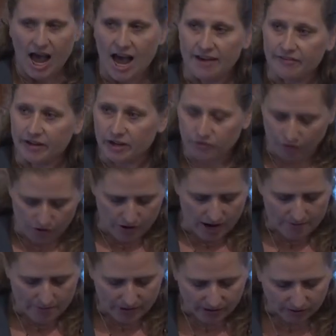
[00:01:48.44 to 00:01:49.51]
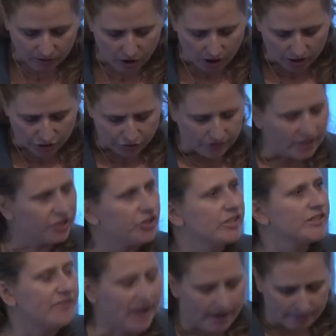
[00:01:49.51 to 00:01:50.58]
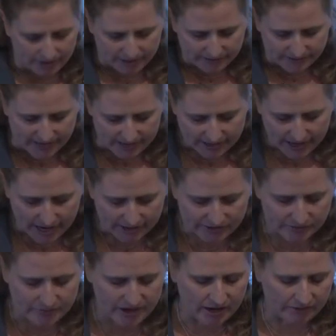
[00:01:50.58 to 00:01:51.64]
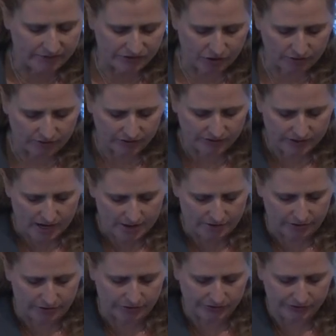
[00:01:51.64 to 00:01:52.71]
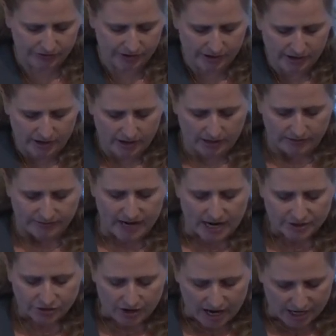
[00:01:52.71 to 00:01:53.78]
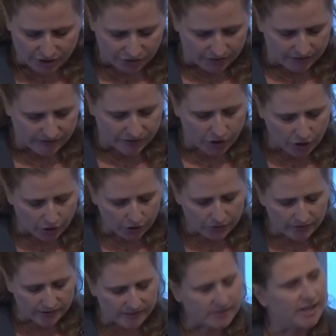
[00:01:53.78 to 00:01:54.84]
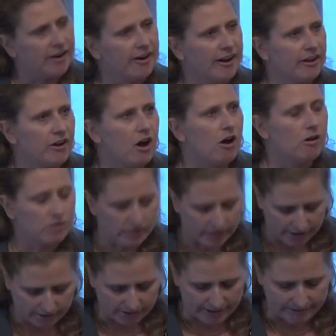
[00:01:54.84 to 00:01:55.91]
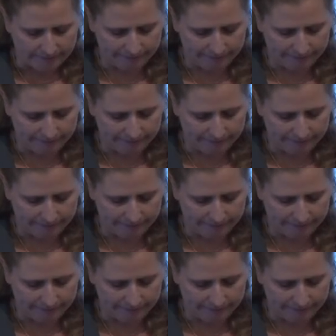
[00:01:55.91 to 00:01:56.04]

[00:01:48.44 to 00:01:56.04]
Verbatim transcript: Having grown up in a large religious family dedicated to being of service to others, Dr. Einterz heard this clarion call clearly.